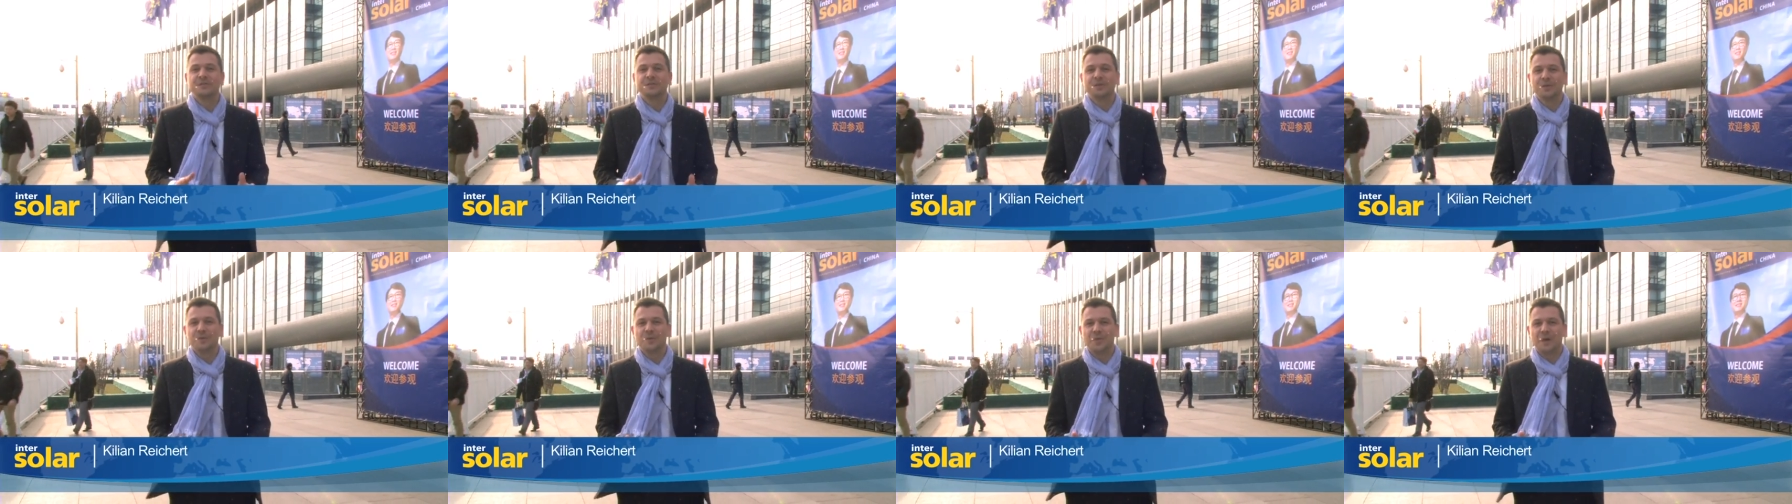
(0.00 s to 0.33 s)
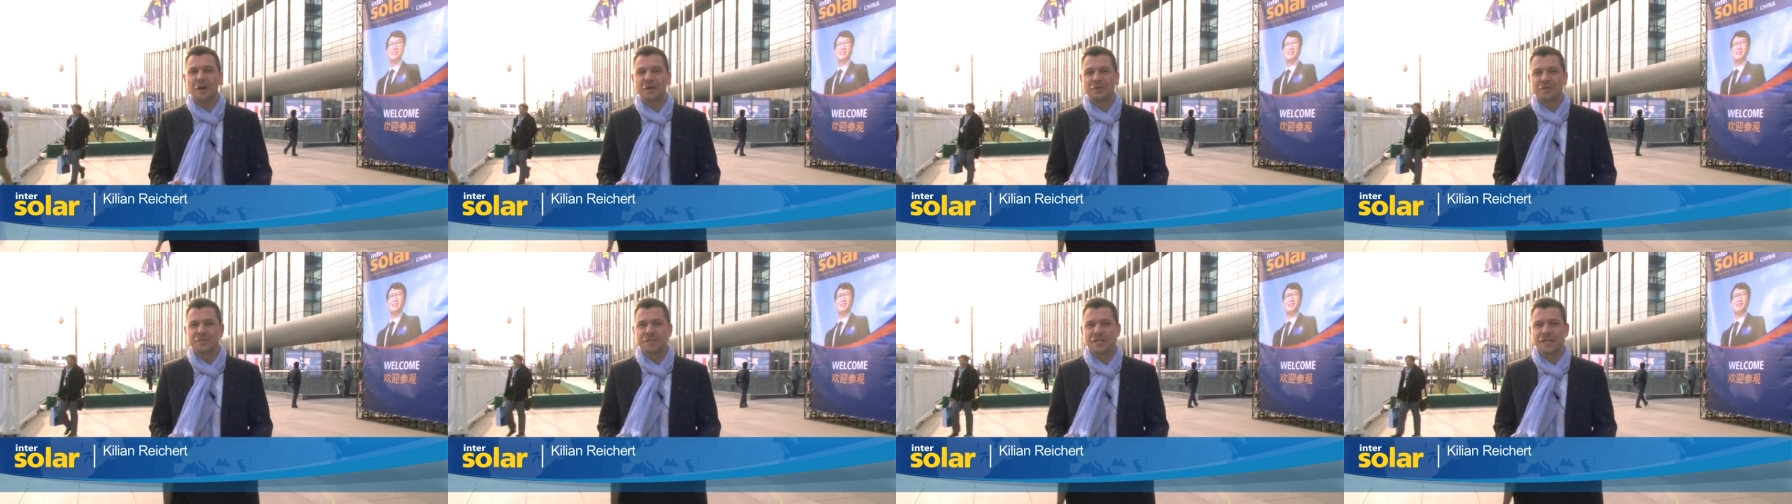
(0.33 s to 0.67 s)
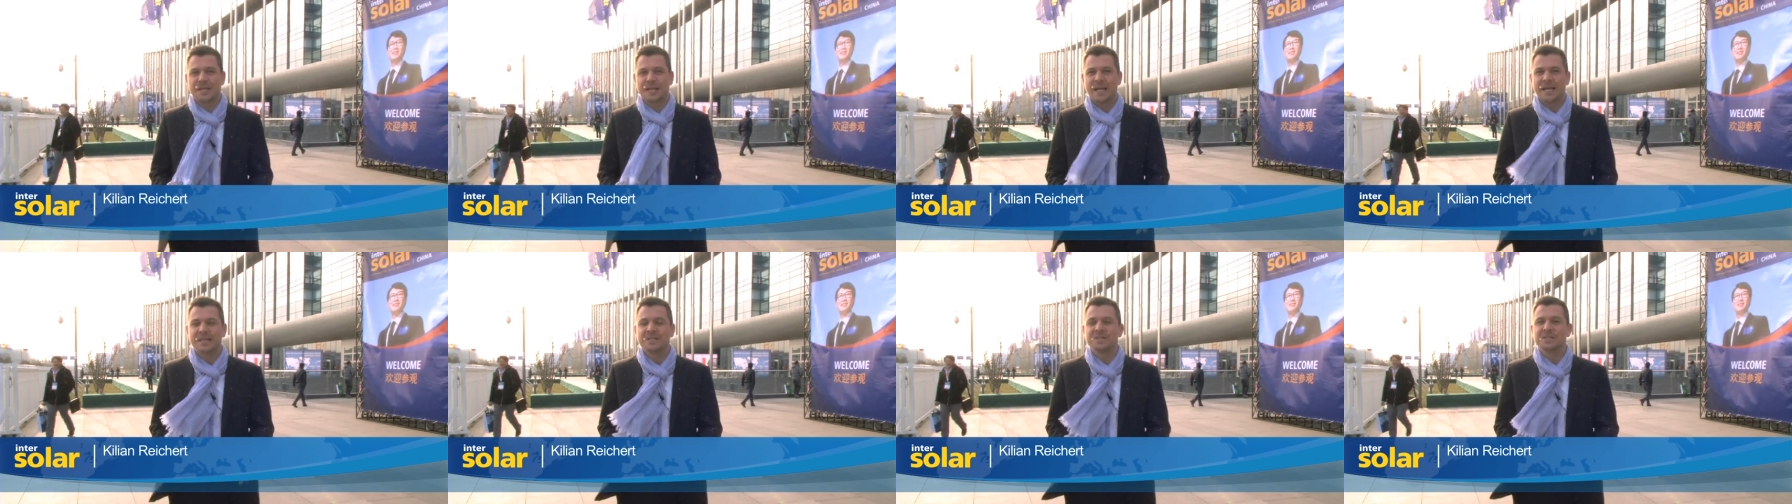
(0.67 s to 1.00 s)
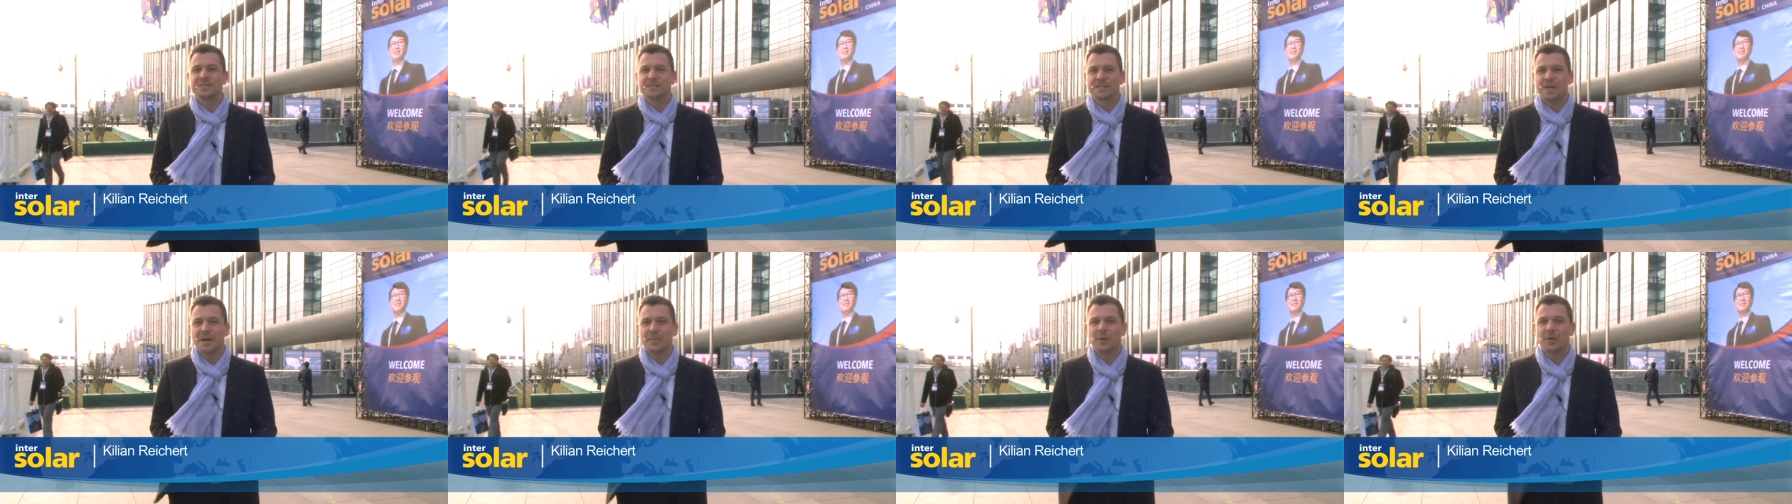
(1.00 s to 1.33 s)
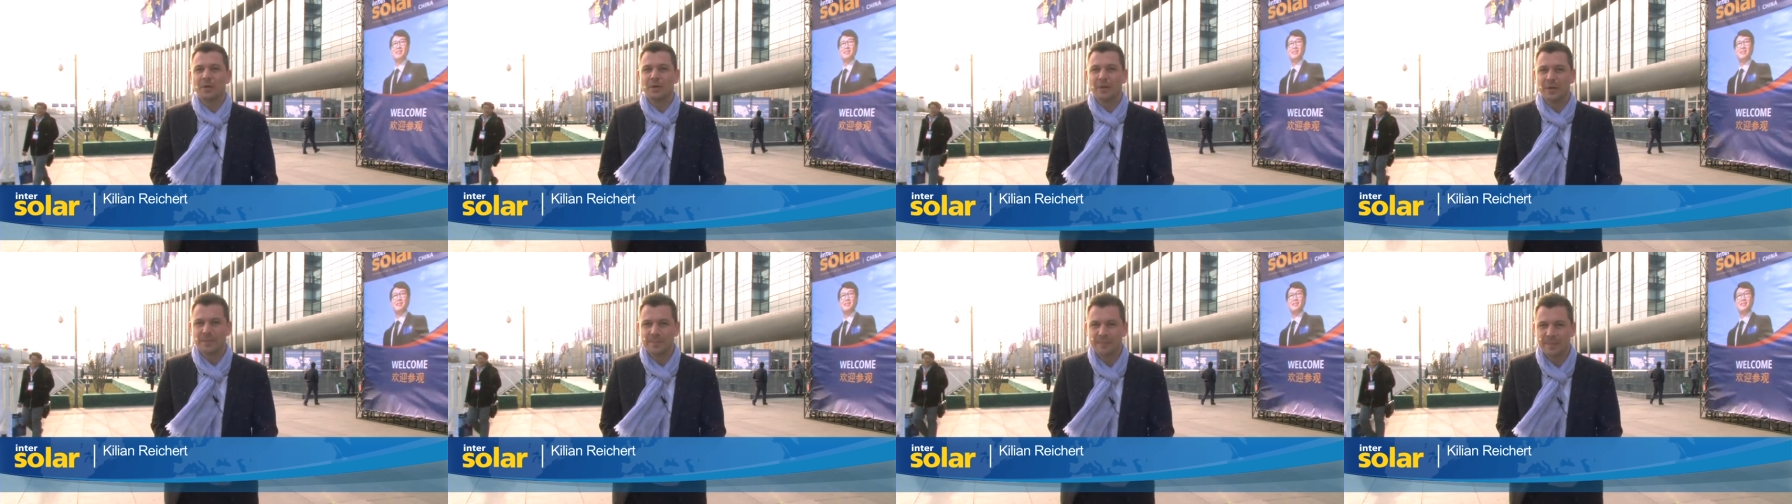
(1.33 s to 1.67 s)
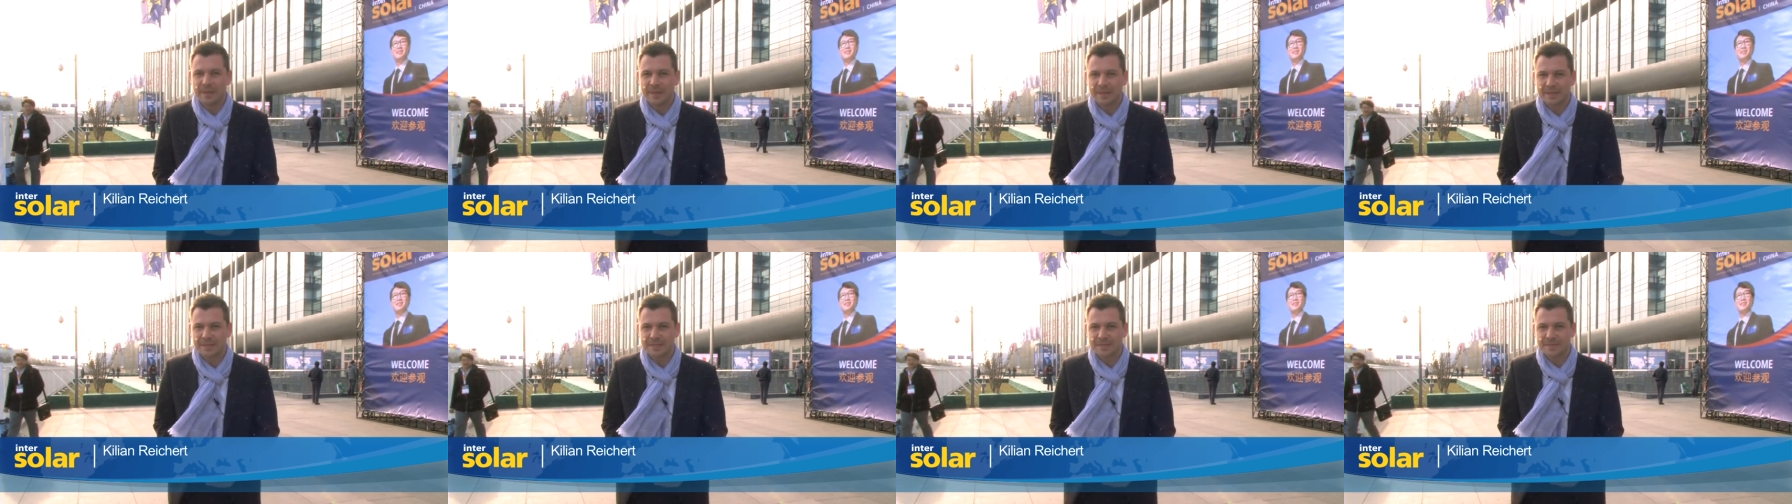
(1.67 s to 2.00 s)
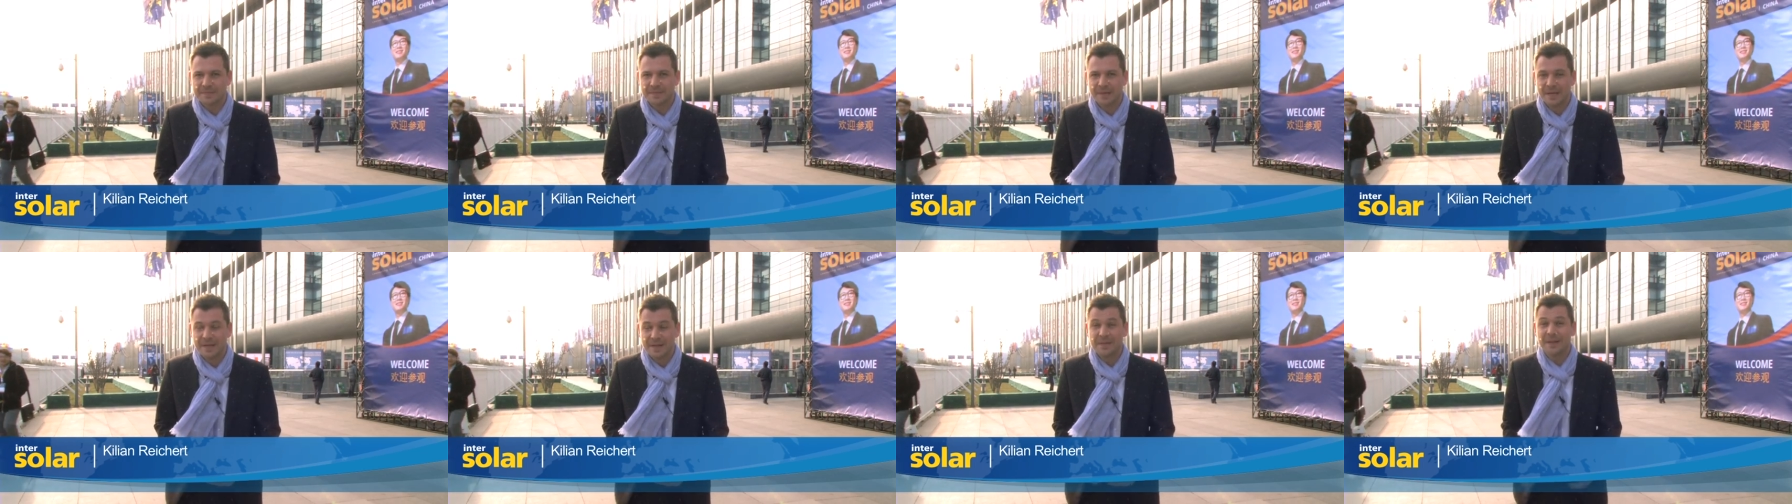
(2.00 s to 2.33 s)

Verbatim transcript: 2008 Summer Olympics.